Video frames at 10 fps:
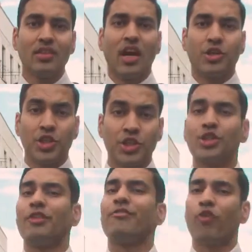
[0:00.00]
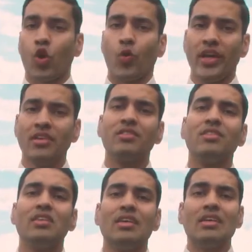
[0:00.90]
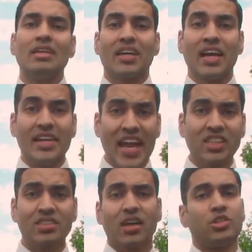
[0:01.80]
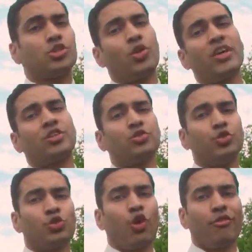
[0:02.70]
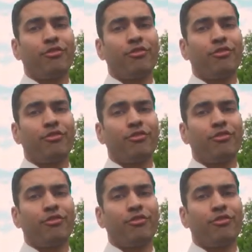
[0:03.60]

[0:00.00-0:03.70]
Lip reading: a digital following, connect a direct route of